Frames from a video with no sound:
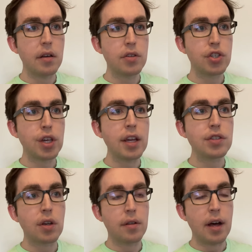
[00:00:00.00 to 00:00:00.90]
change
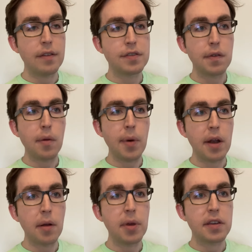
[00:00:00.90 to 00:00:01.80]
our lives for the
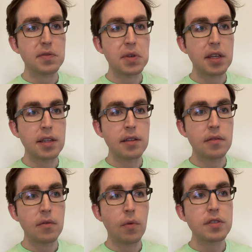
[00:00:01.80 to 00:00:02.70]
better because we can,
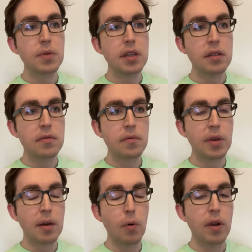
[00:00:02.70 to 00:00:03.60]
once we
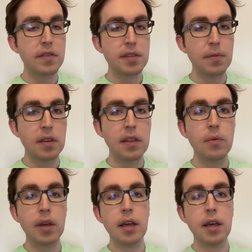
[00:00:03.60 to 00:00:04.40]
become aware of something, then we